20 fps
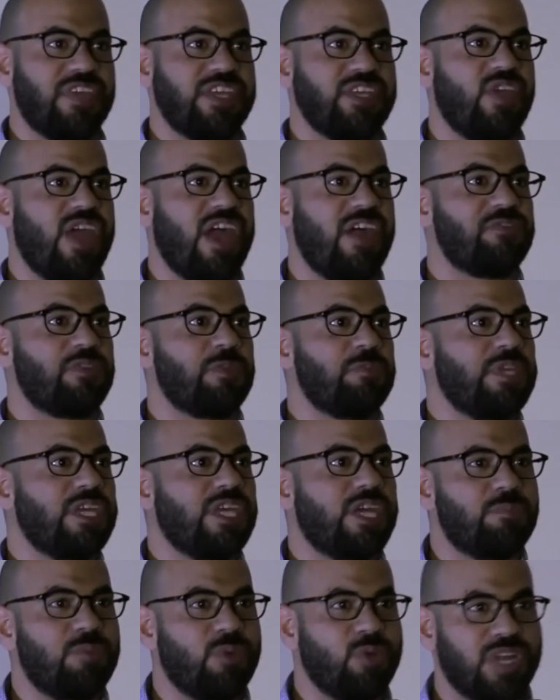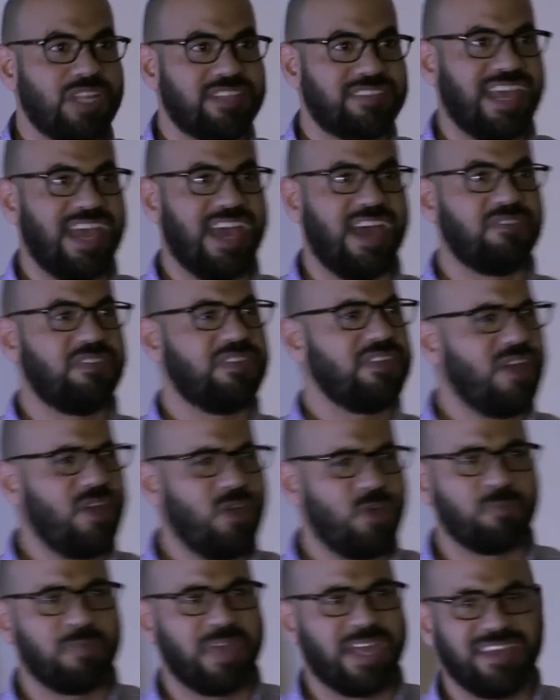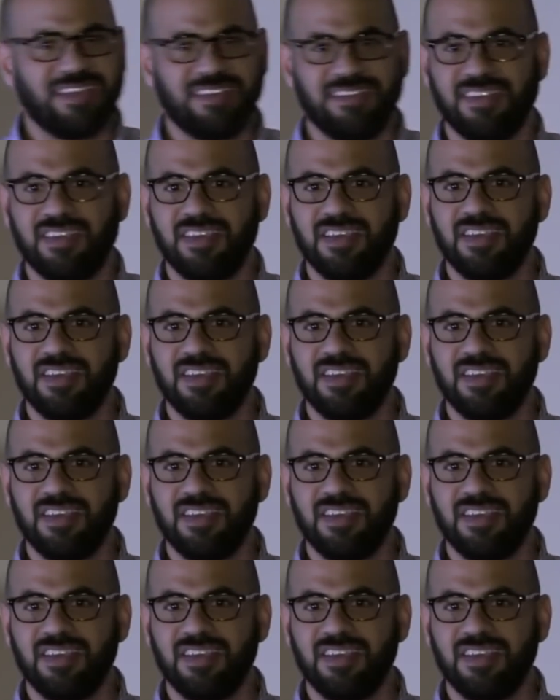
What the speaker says: that you have to be a abuna to have. No, man.